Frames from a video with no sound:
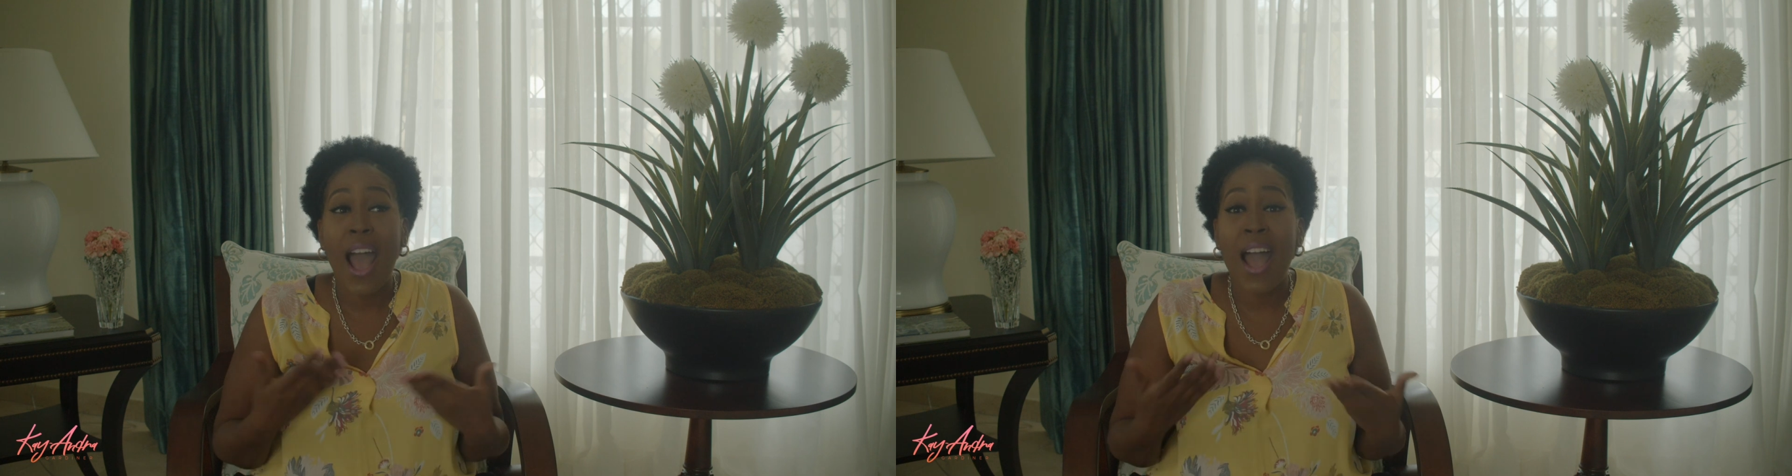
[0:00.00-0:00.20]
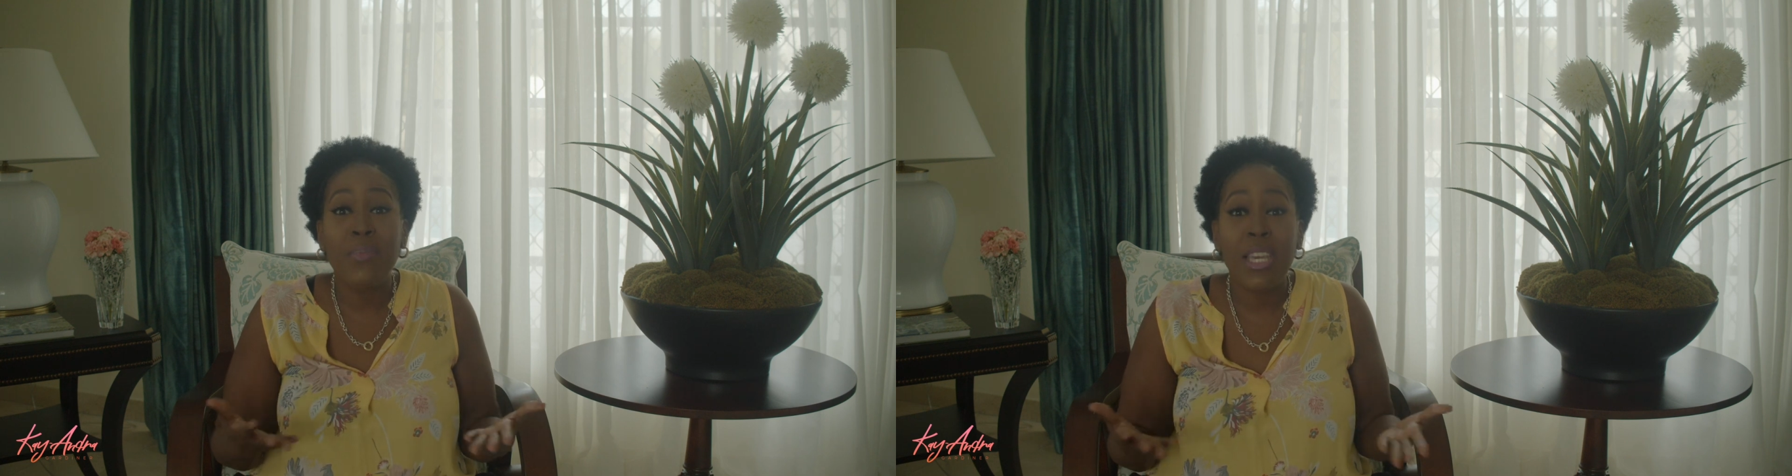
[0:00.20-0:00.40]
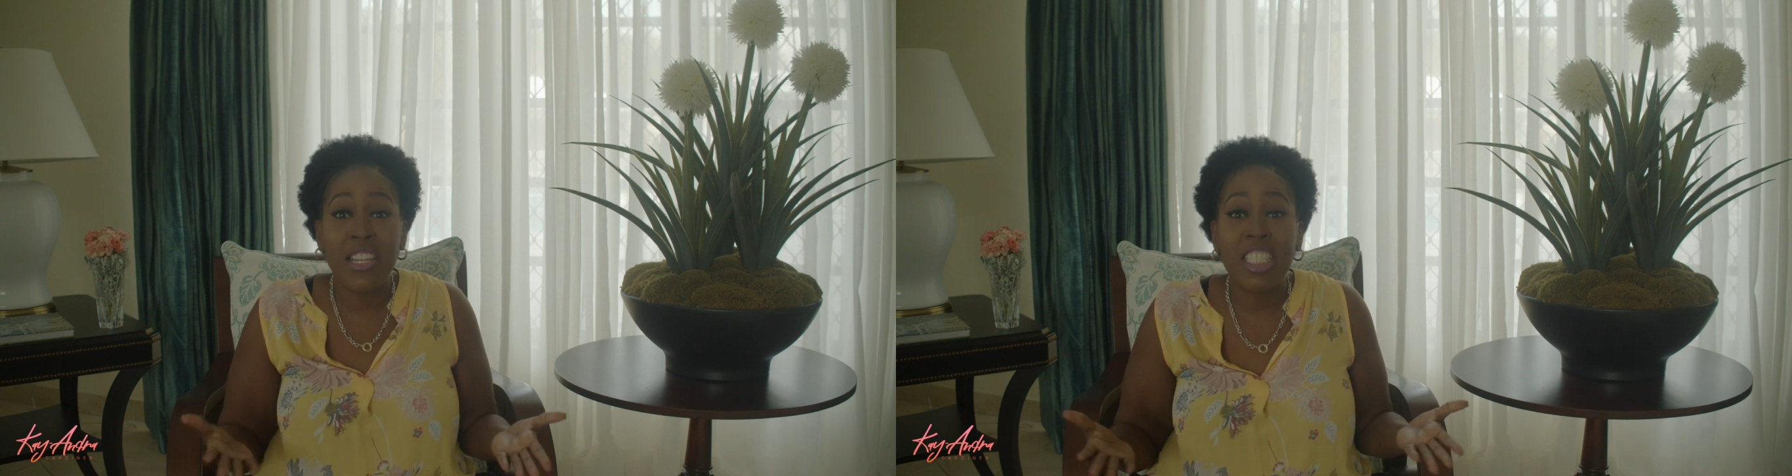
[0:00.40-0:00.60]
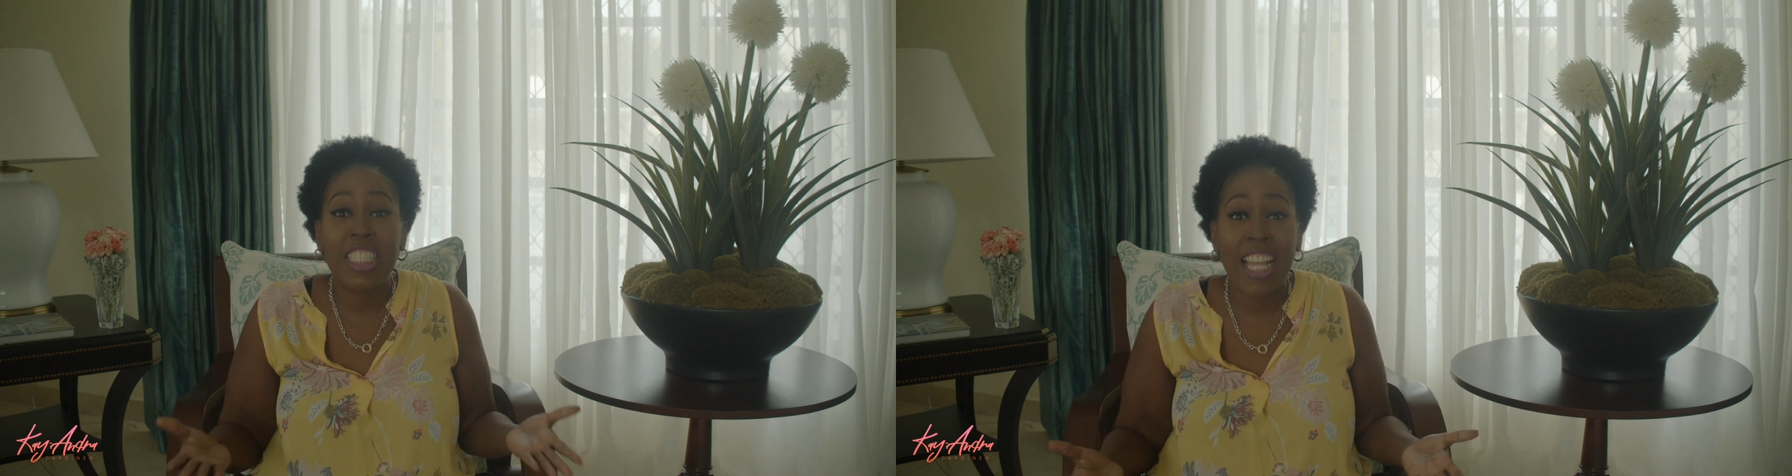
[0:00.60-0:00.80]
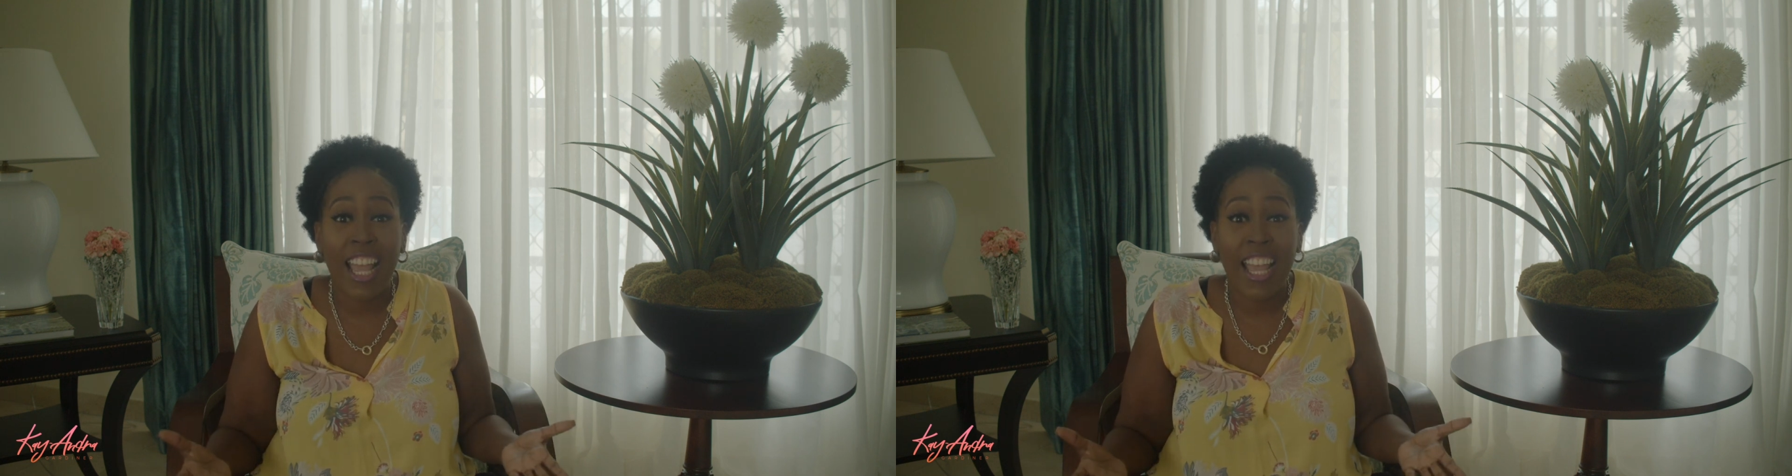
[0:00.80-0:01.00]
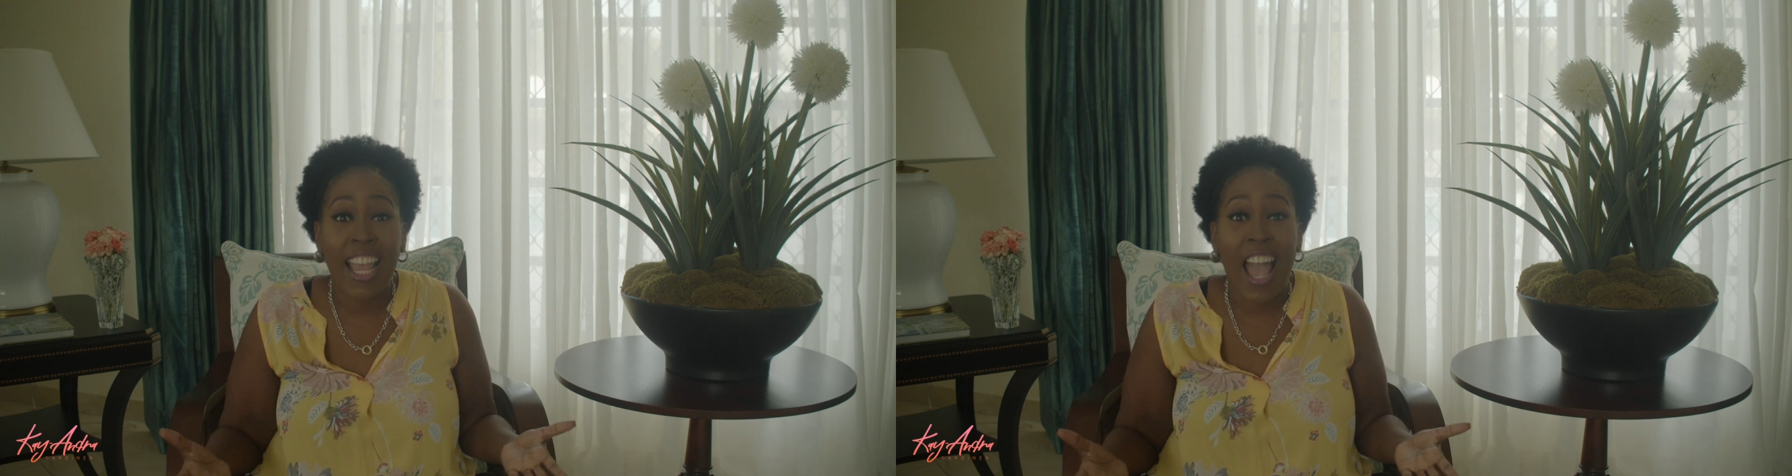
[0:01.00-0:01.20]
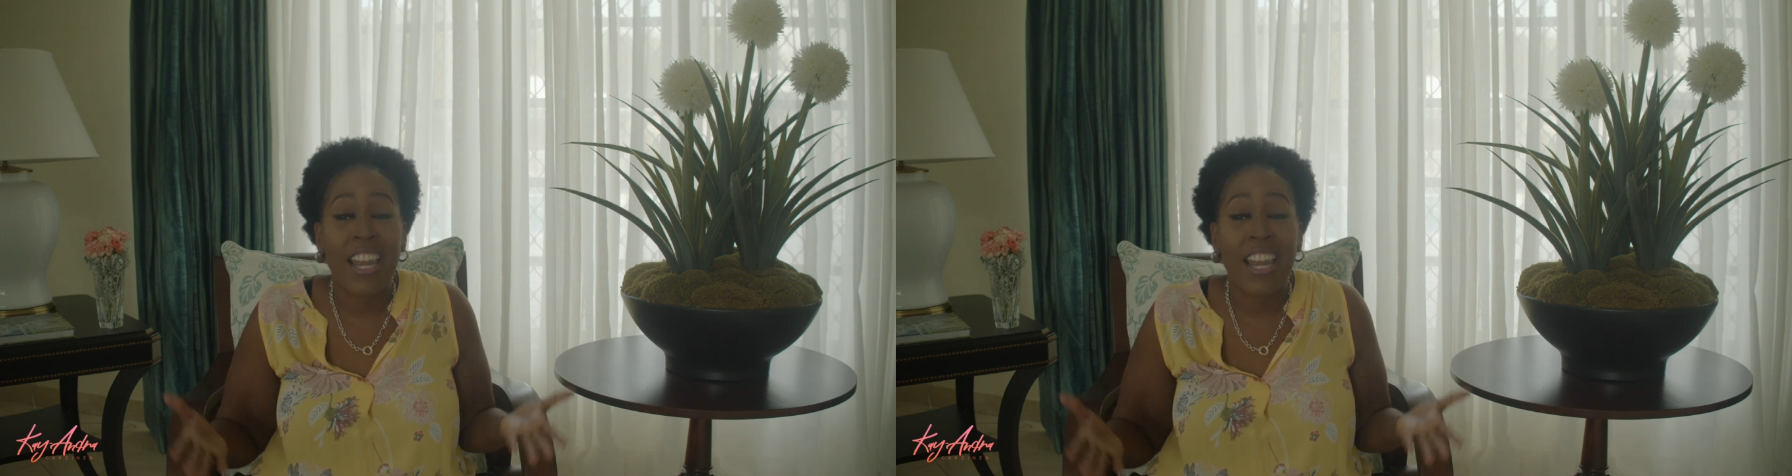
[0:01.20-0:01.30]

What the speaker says: I'm here today